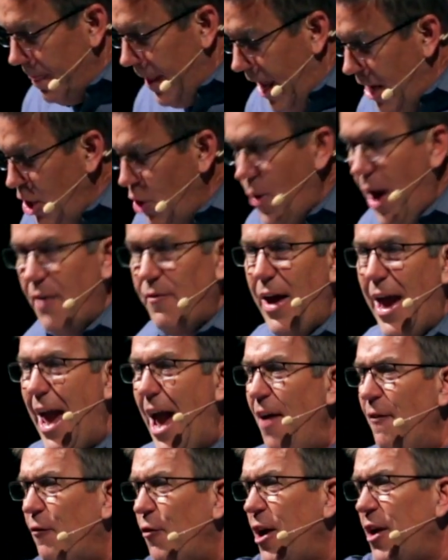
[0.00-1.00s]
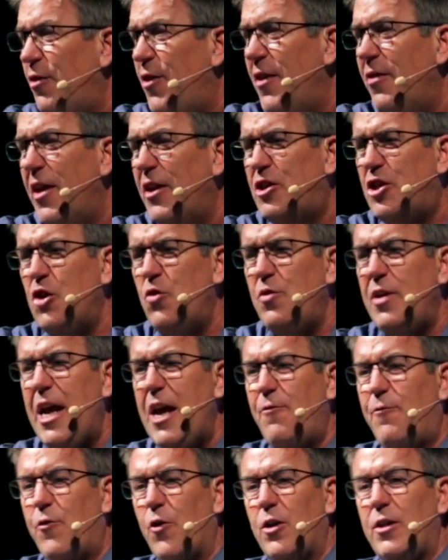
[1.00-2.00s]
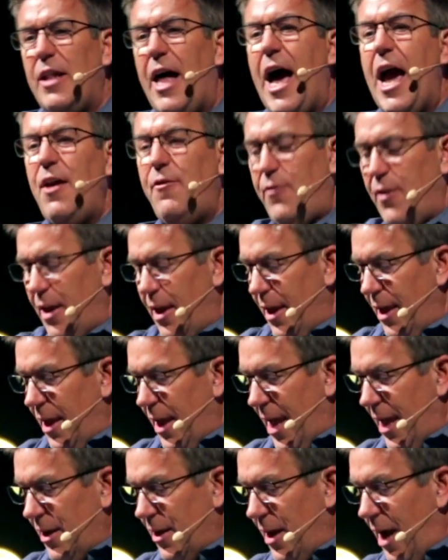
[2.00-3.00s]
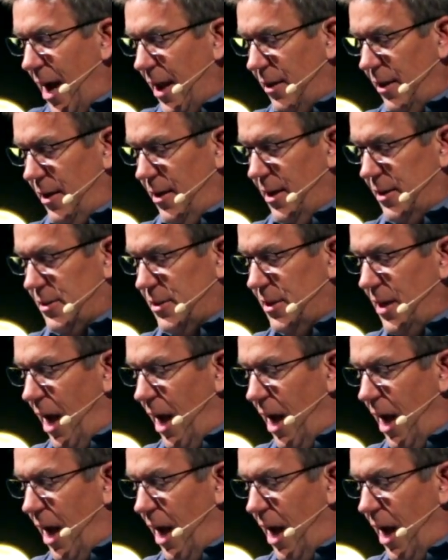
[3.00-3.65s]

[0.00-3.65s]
And you have everything that you need for life and godliness.